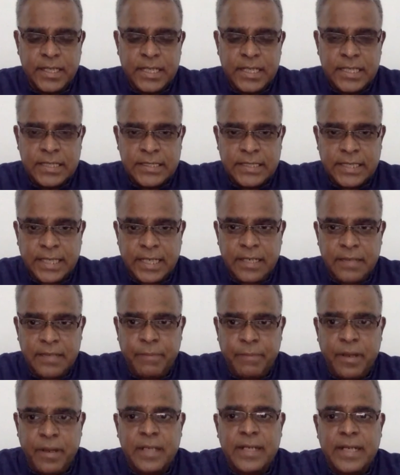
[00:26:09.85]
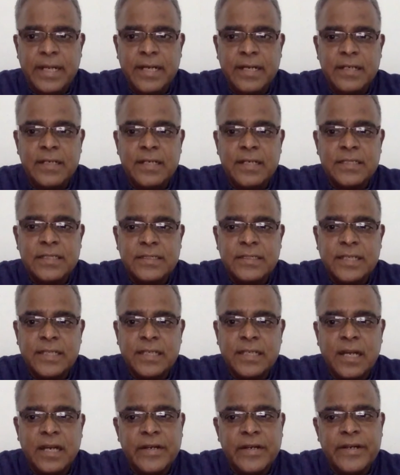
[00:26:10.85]
second part and less than
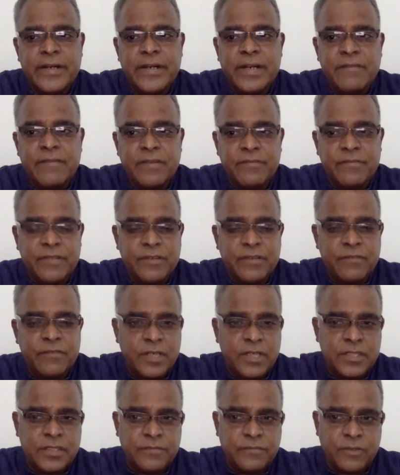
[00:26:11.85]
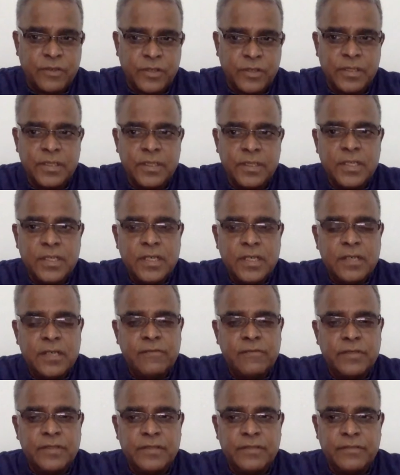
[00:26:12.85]
150 words for
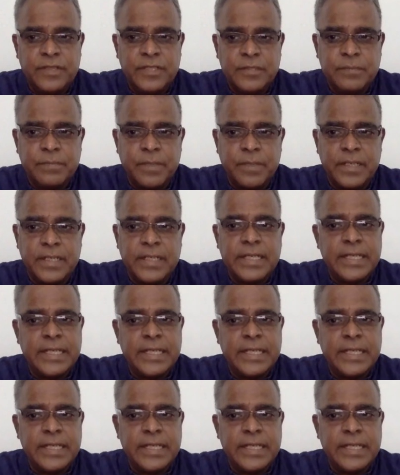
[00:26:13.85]
the first part?